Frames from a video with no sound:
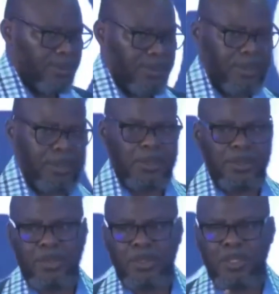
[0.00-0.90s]
the
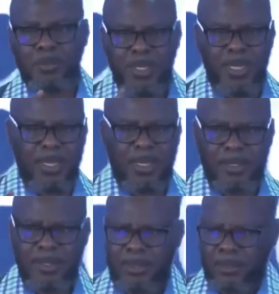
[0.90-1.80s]
speaker,
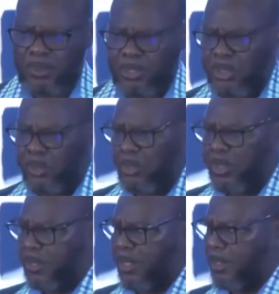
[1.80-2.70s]
I think it was Gio, he
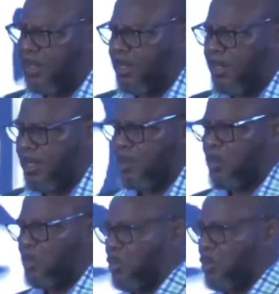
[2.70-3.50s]
said that we should